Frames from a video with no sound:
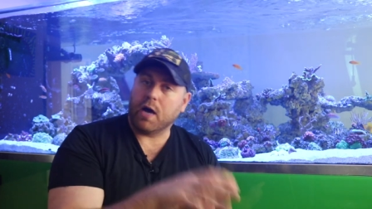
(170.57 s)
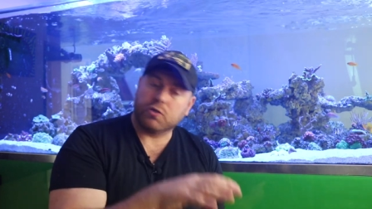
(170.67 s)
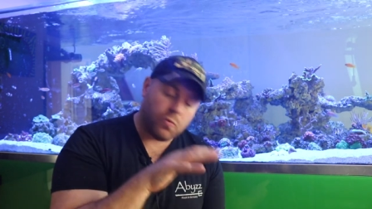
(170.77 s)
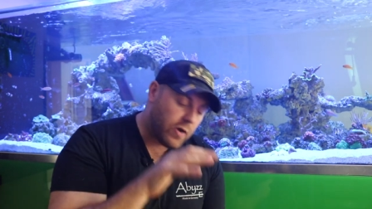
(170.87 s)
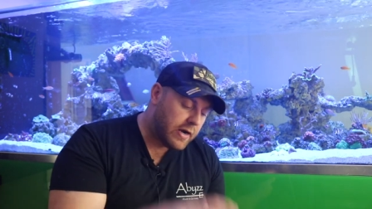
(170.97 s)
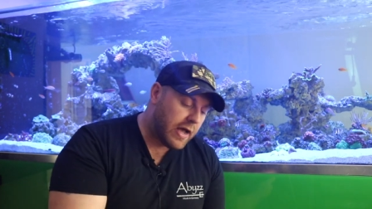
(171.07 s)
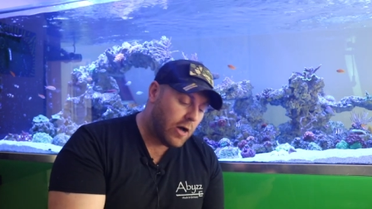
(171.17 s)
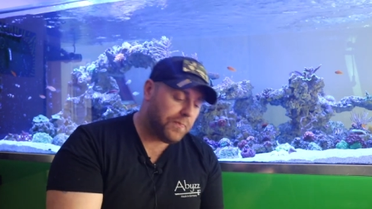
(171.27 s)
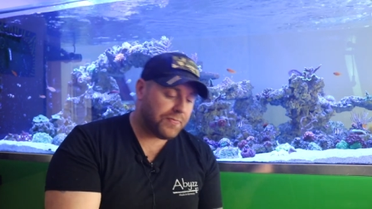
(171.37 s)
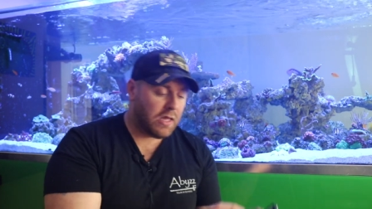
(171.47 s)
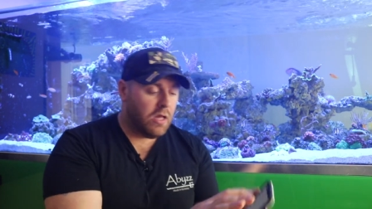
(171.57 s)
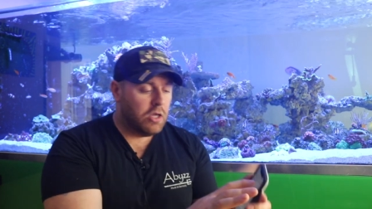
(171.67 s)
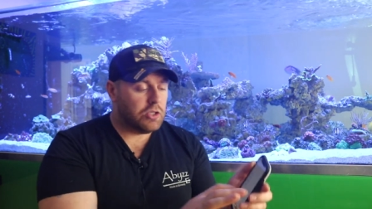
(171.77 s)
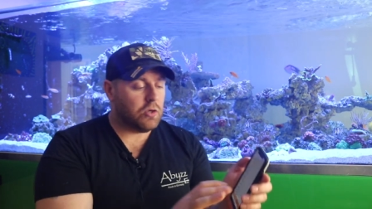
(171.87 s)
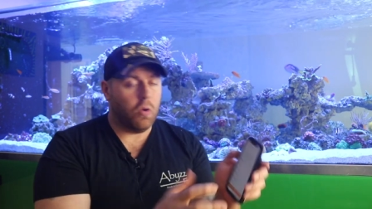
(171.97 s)
So right now,
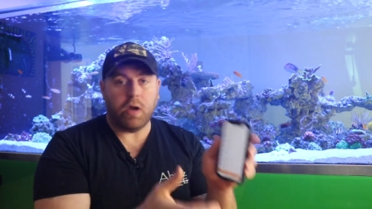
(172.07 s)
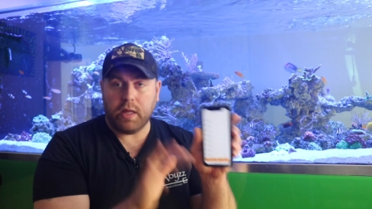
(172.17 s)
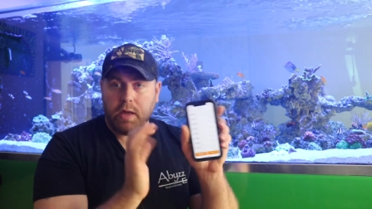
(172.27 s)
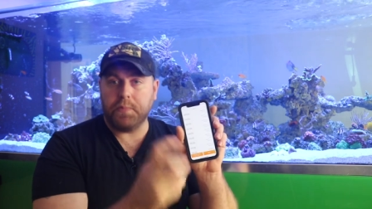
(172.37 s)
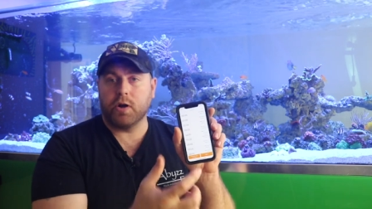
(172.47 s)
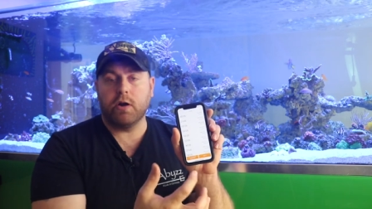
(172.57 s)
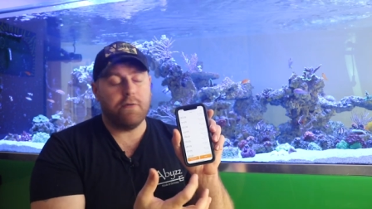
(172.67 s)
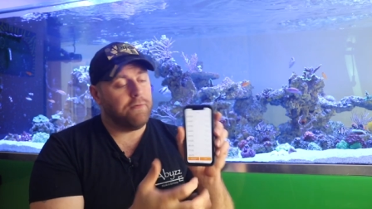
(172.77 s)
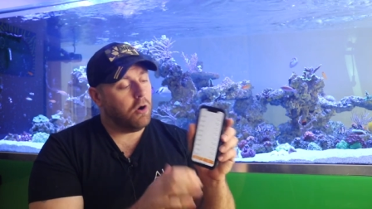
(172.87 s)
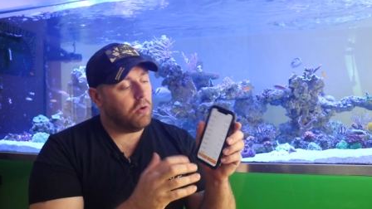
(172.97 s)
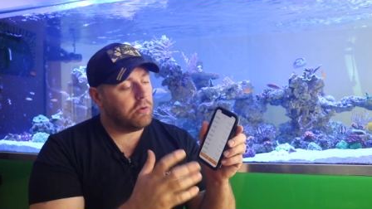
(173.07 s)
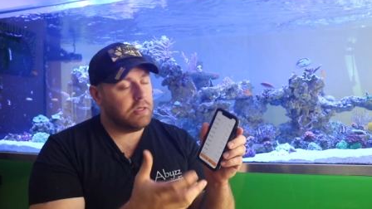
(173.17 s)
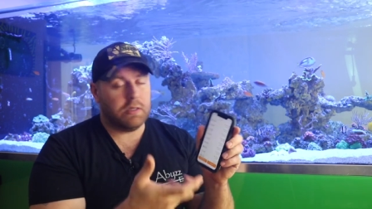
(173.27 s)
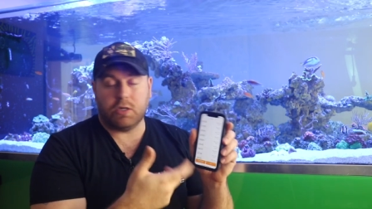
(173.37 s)
so you put it on your phone.